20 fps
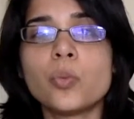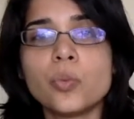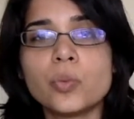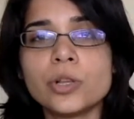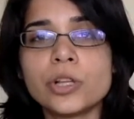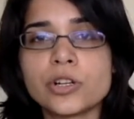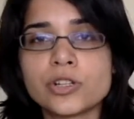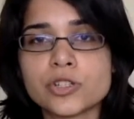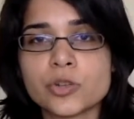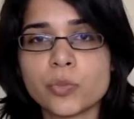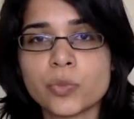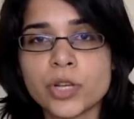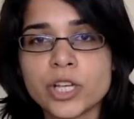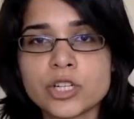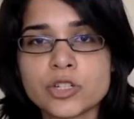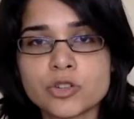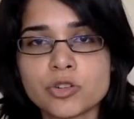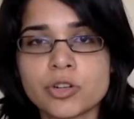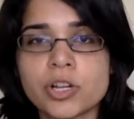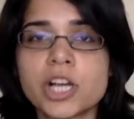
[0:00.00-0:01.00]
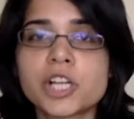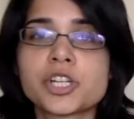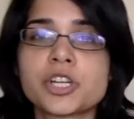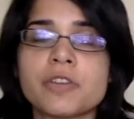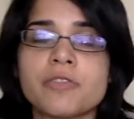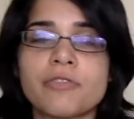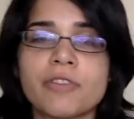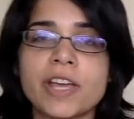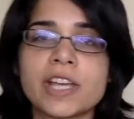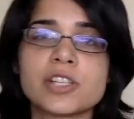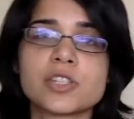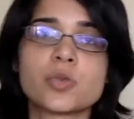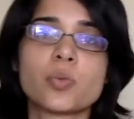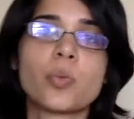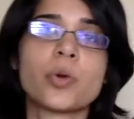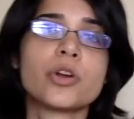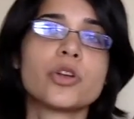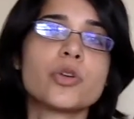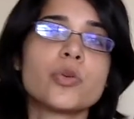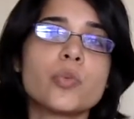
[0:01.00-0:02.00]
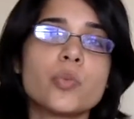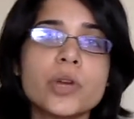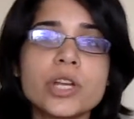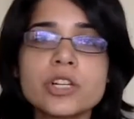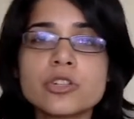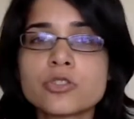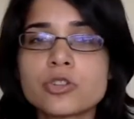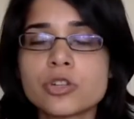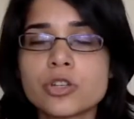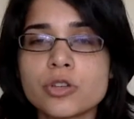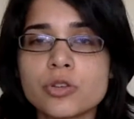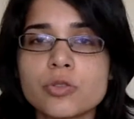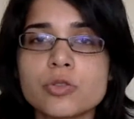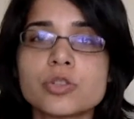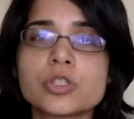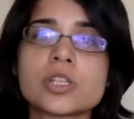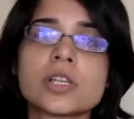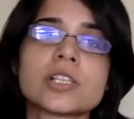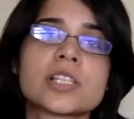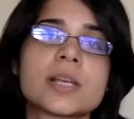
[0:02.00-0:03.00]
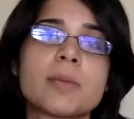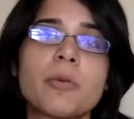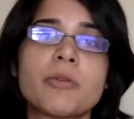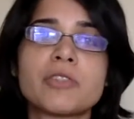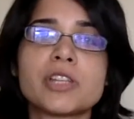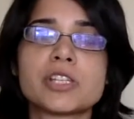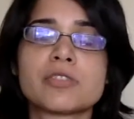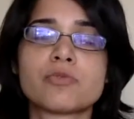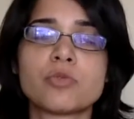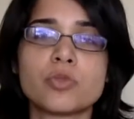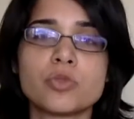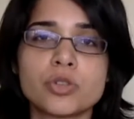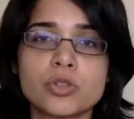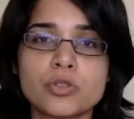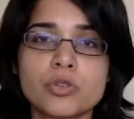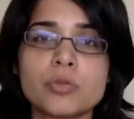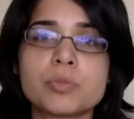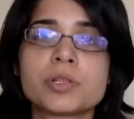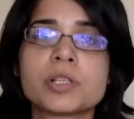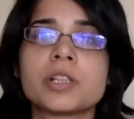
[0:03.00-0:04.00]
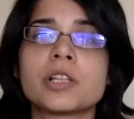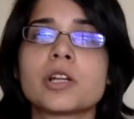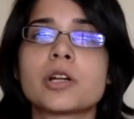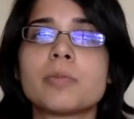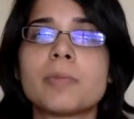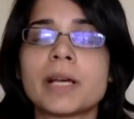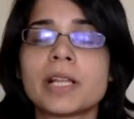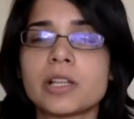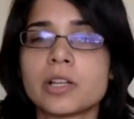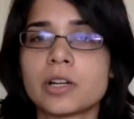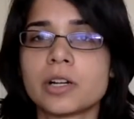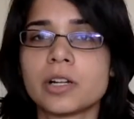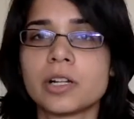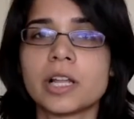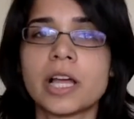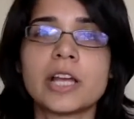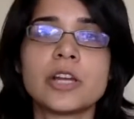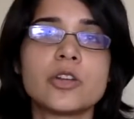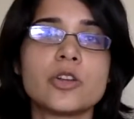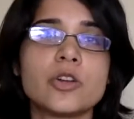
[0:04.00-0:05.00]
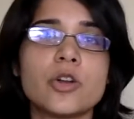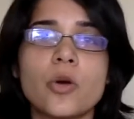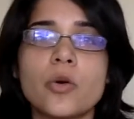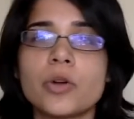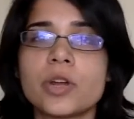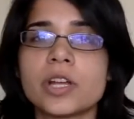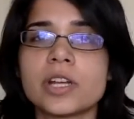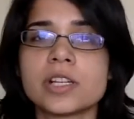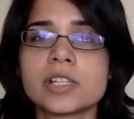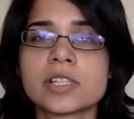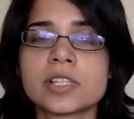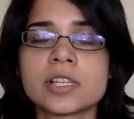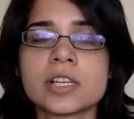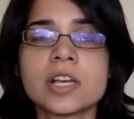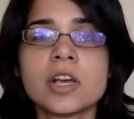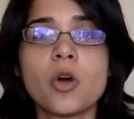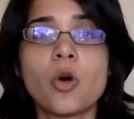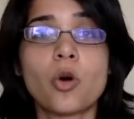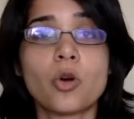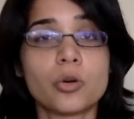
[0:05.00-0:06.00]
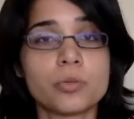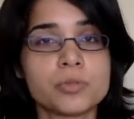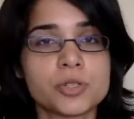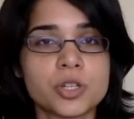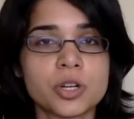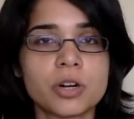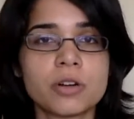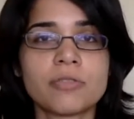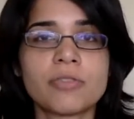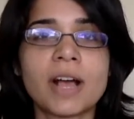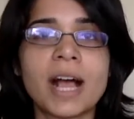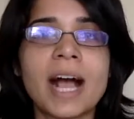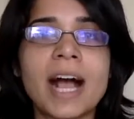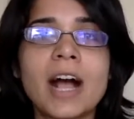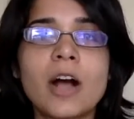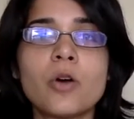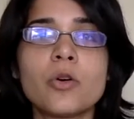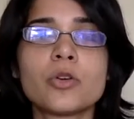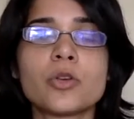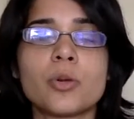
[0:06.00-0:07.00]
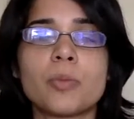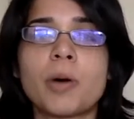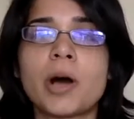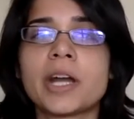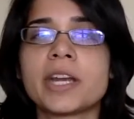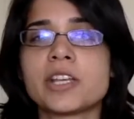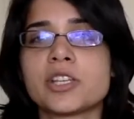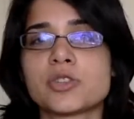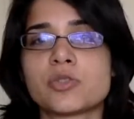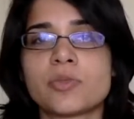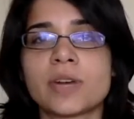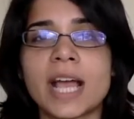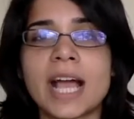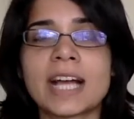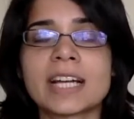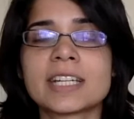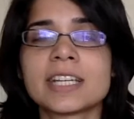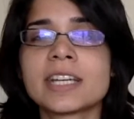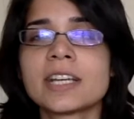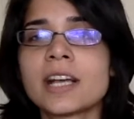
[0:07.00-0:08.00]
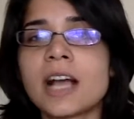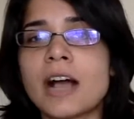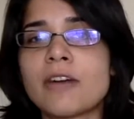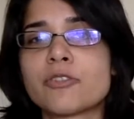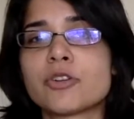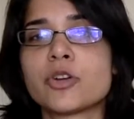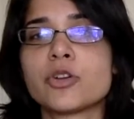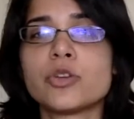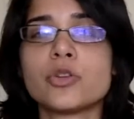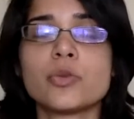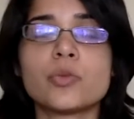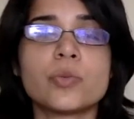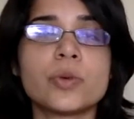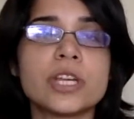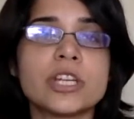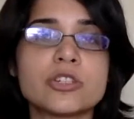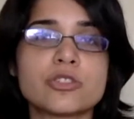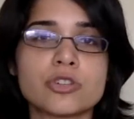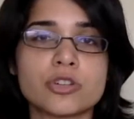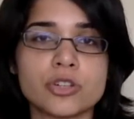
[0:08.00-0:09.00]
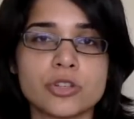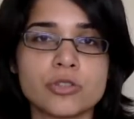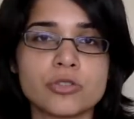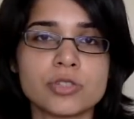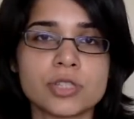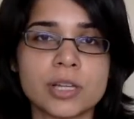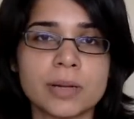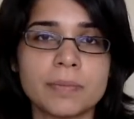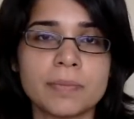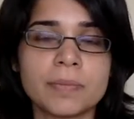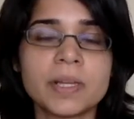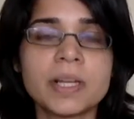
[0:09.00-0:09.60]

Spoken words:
there's a reintroduction phase where you reintroduce some of these food groups little by little, and you notice or observe how your body is reacting after you reintroduce them.